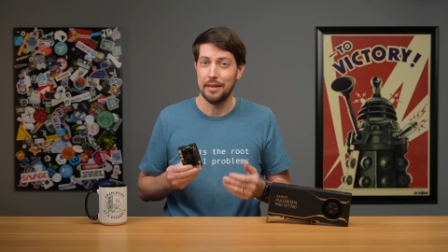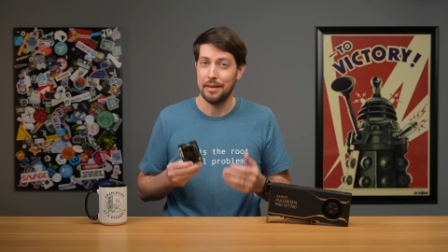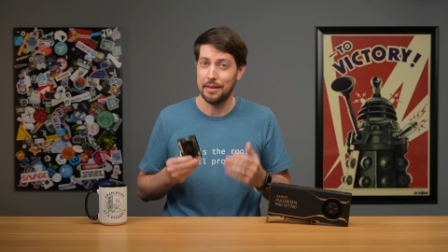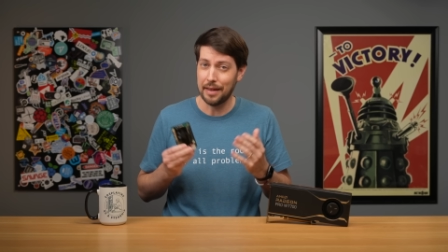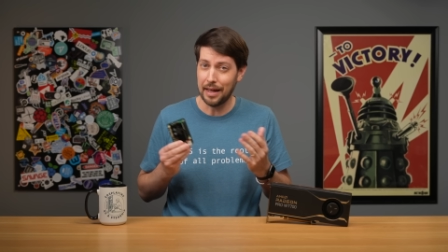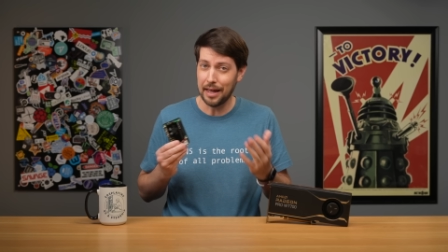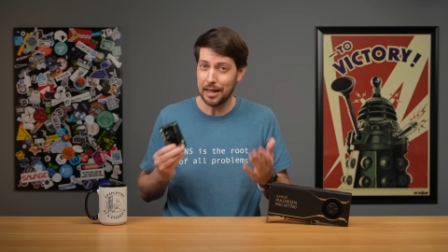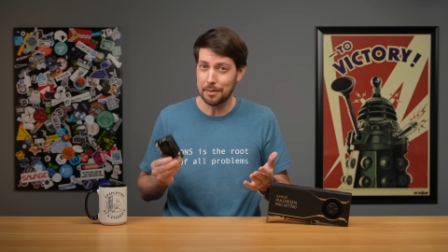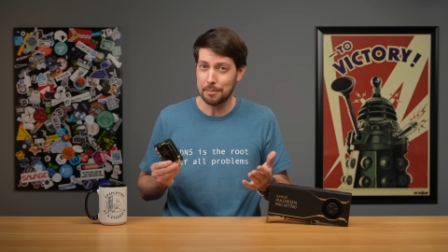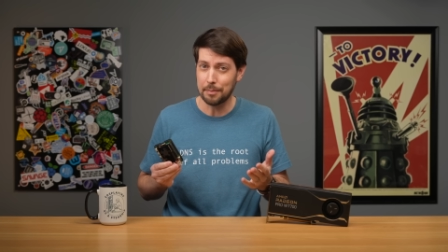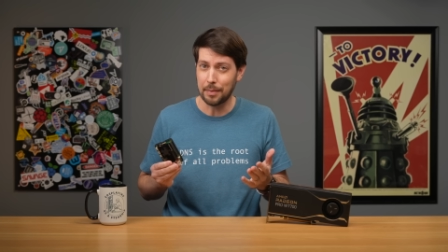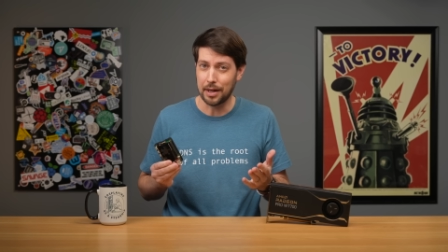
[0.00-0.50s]

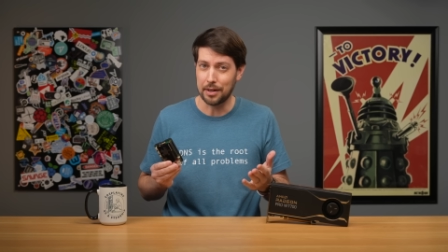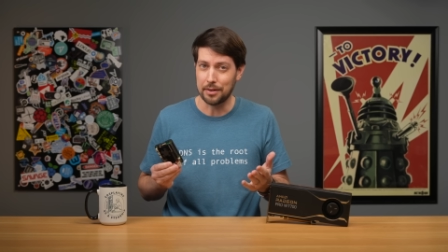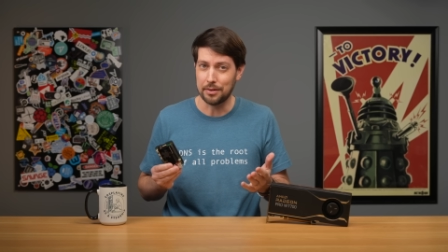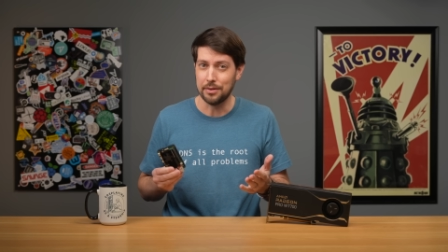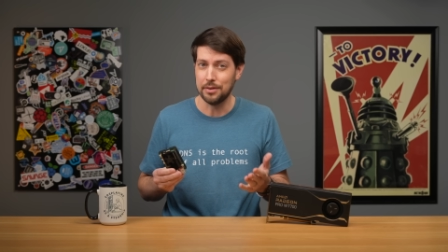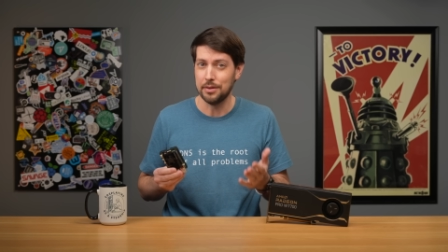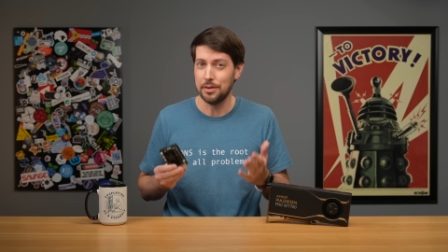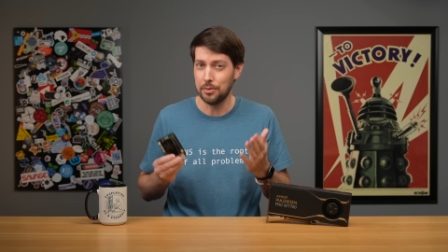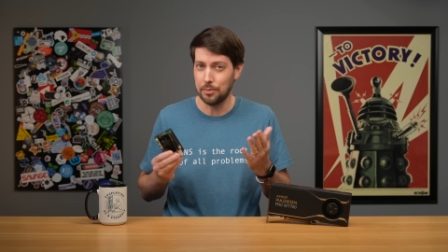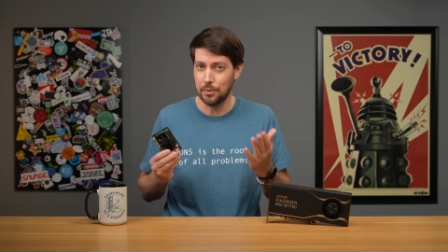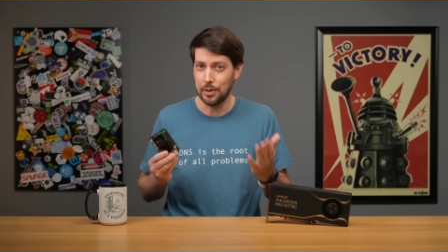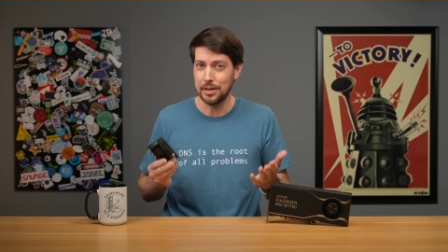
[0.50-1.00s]
That model,
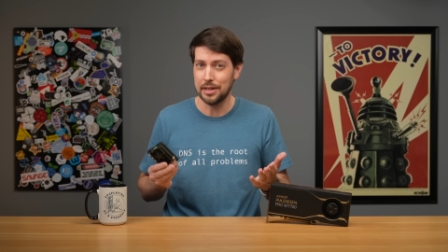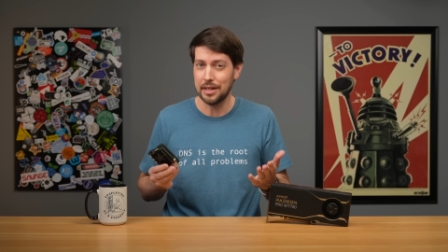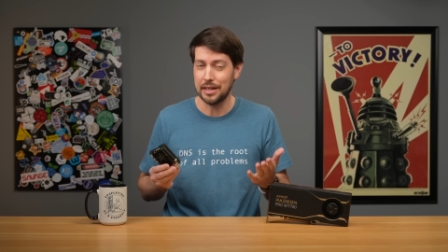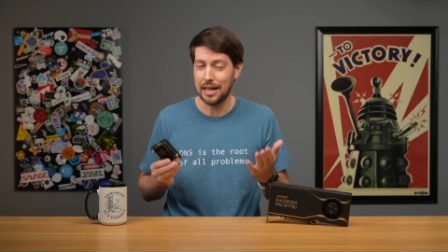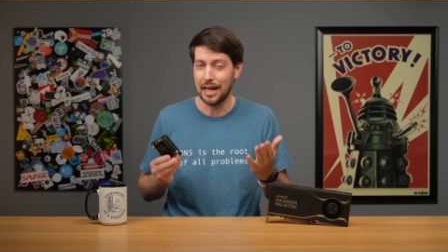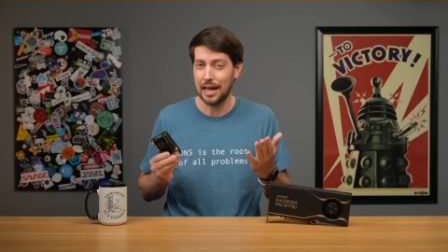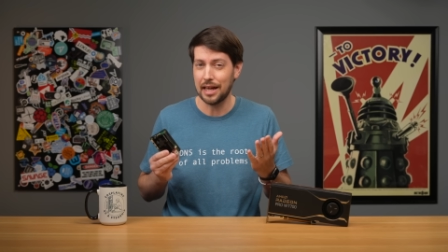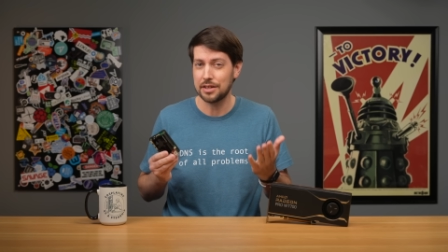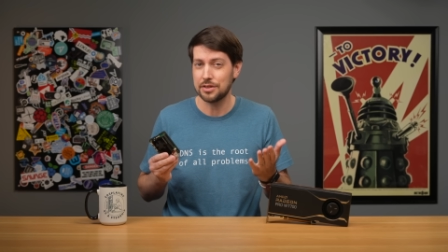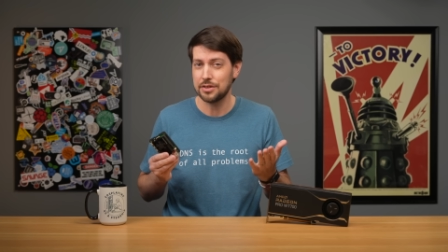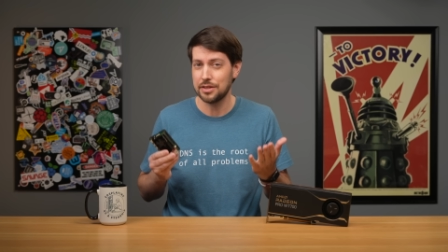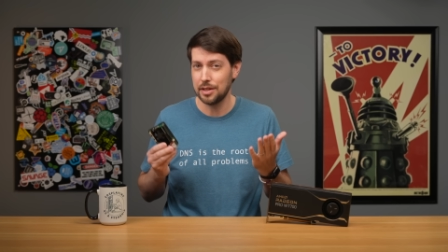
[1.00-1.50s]
the one that
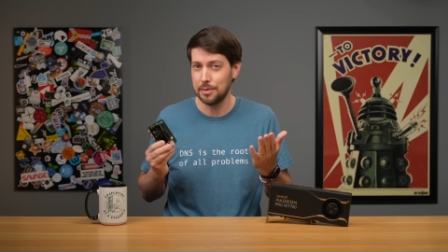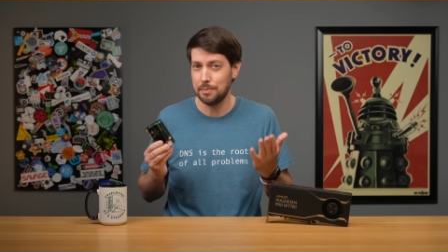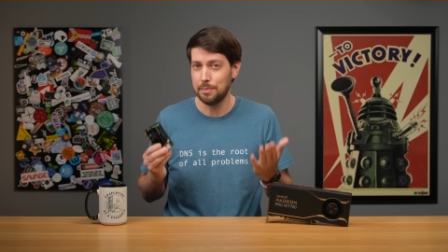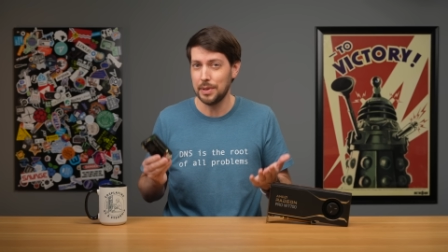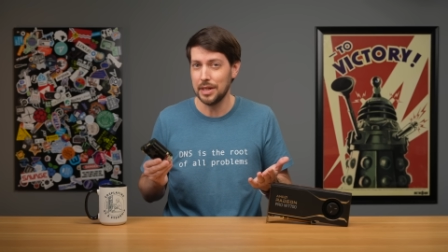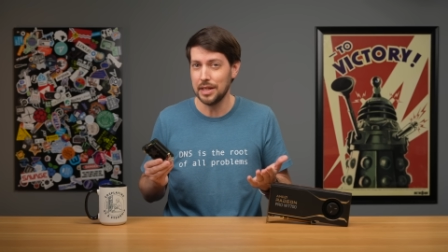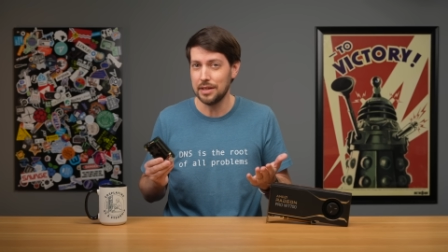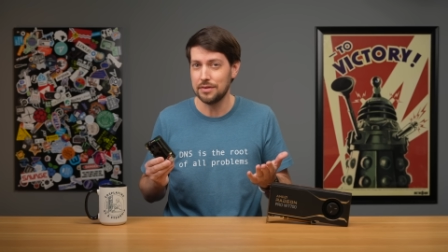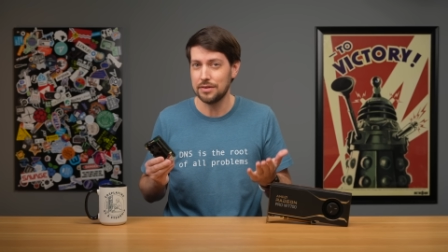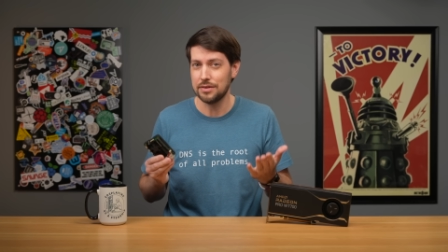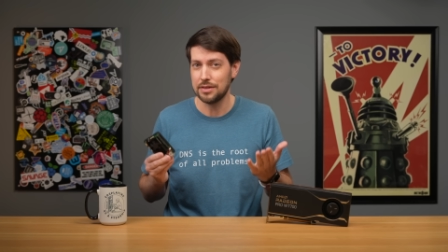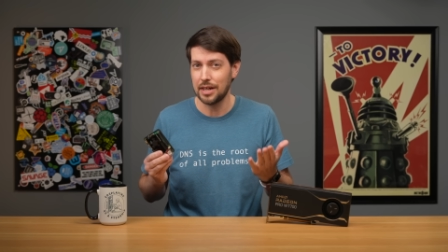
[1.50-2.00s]
actually
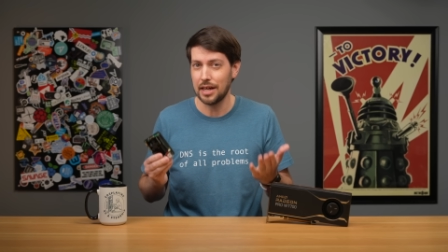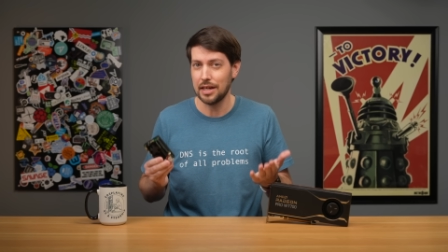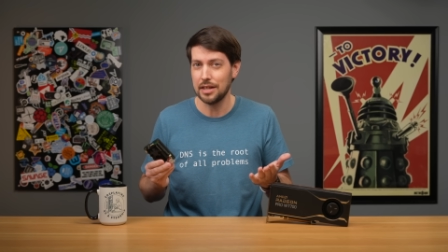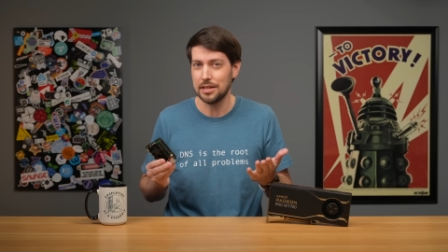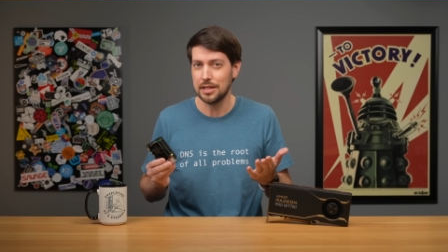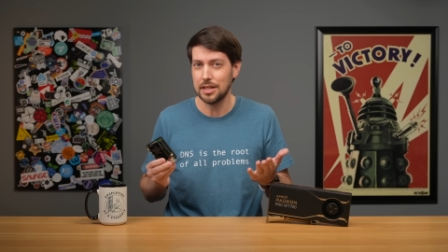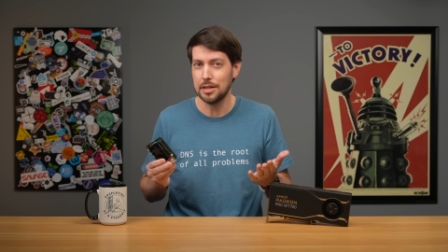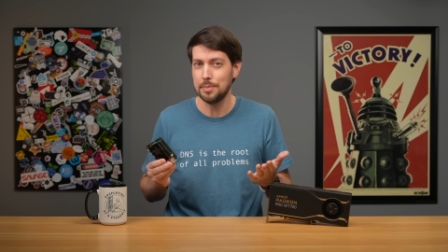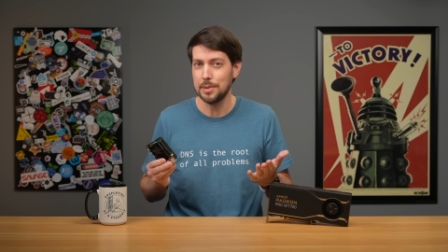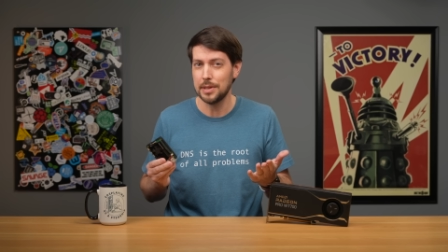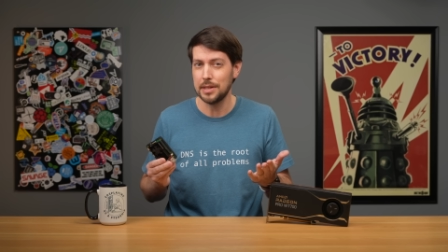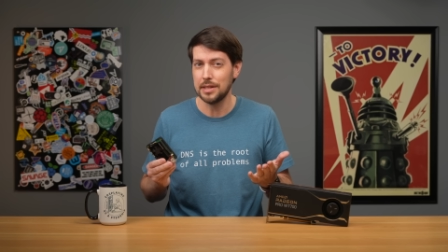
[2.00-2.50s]
beats
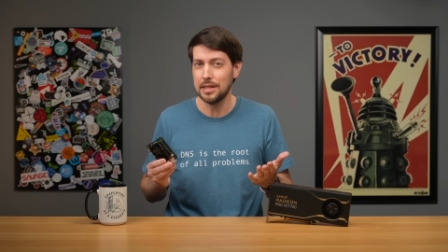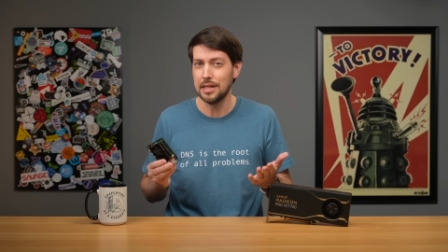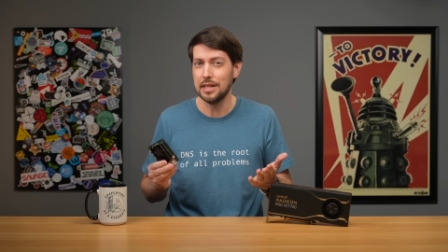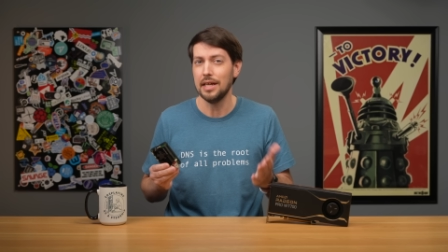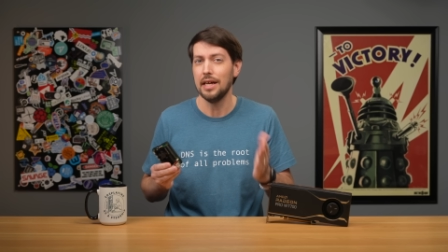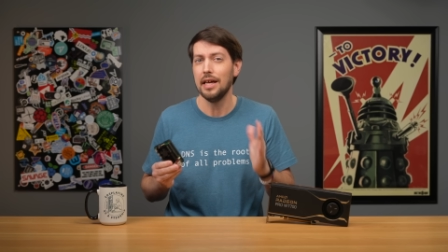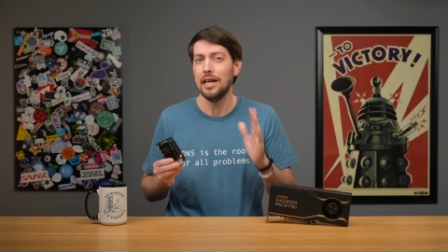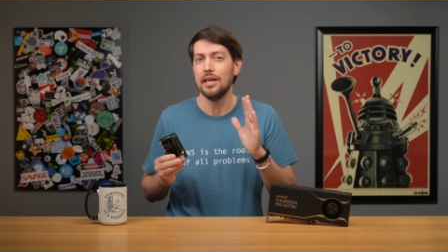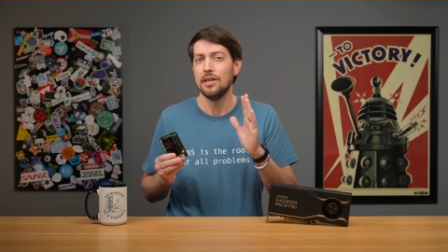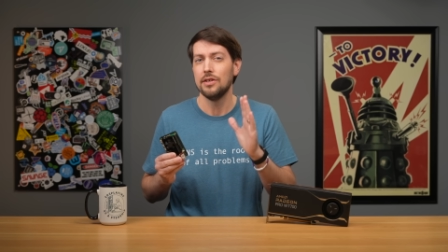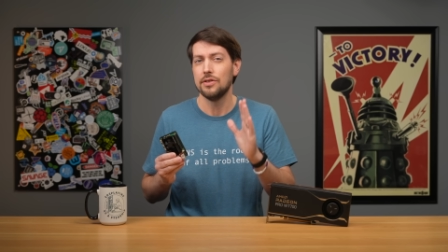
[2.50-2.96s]
ChatGPT,